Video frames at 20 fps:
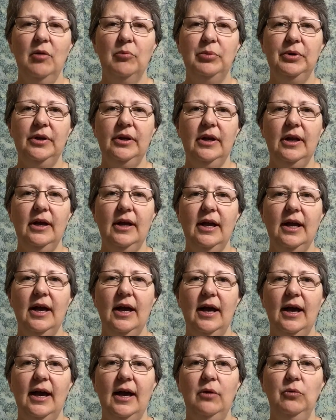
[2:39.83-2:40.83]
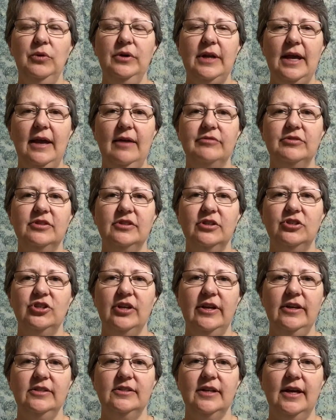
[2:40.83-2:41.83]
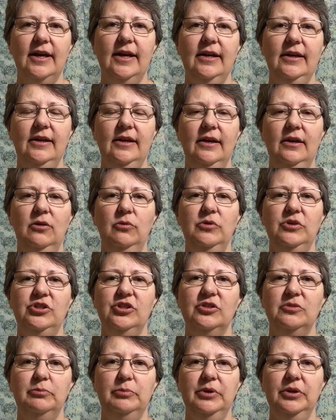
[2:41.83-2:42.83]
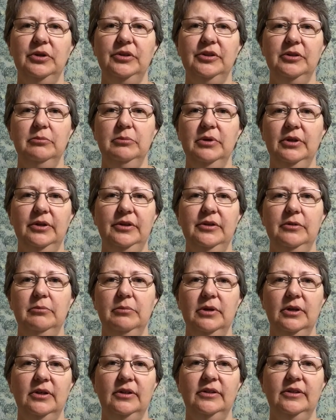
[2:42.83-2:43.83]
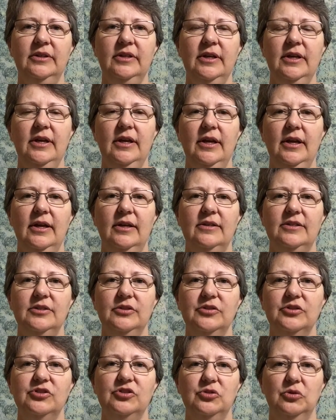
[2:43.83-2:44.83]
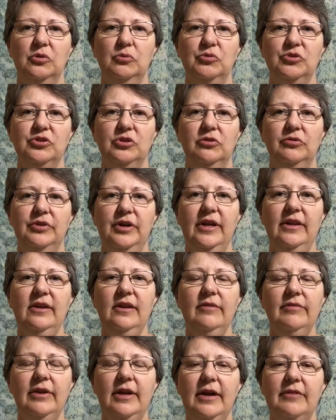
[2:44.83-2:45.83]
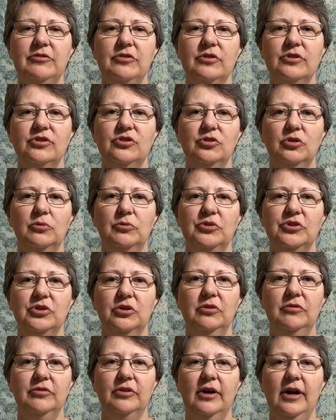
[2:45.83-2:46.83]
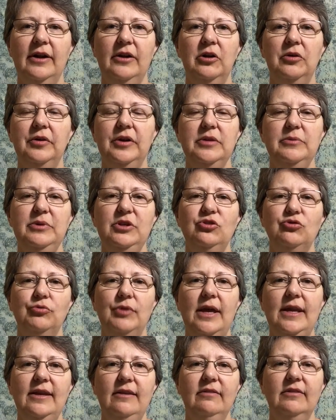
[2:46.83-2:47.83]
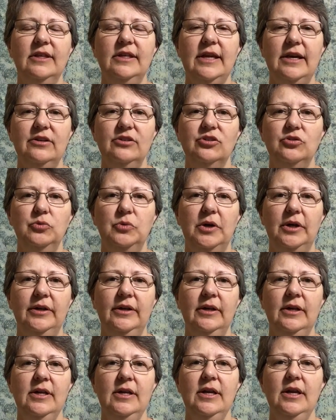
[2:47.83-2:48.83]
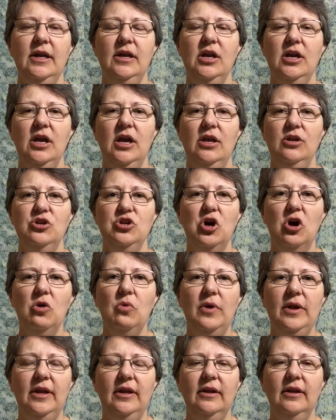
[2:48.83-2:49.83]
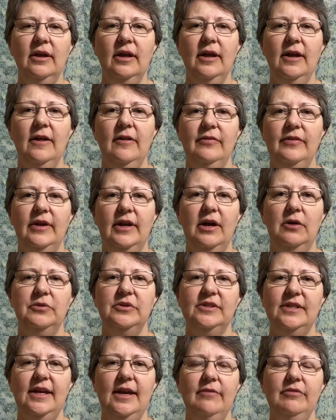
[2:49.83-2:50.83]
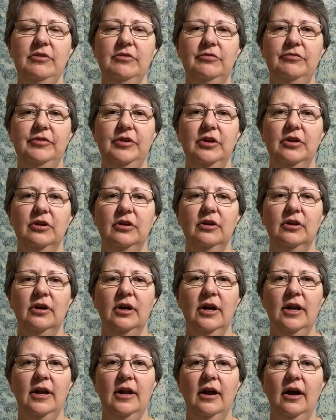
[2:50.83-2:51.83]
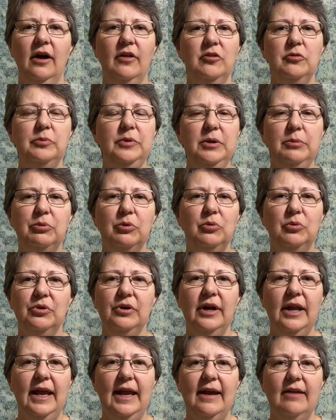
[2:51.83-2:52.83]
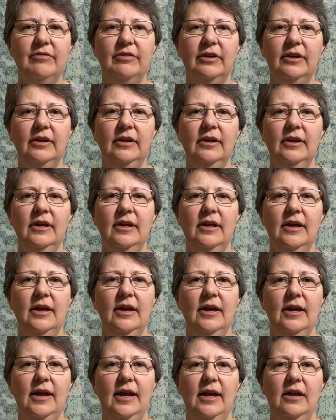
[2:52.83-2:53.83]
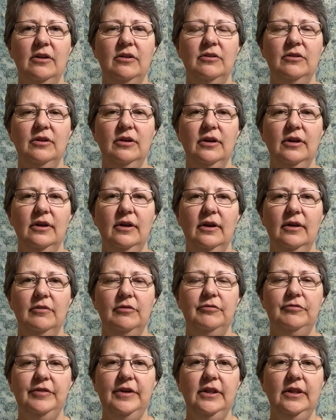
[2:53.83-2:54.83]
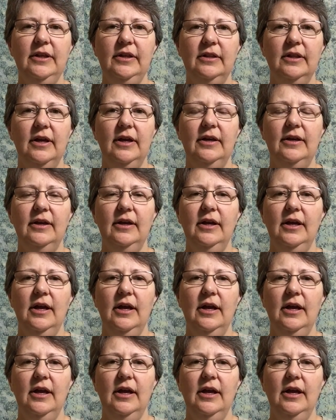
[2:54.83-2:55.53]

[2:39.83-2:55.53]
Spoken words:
But I would have such anxiety, and it would just build and build and build till the storm was over. And even after the storm was over, I'd already be dreading the next one, knowing that I was having fear other people weren't having, and feeling like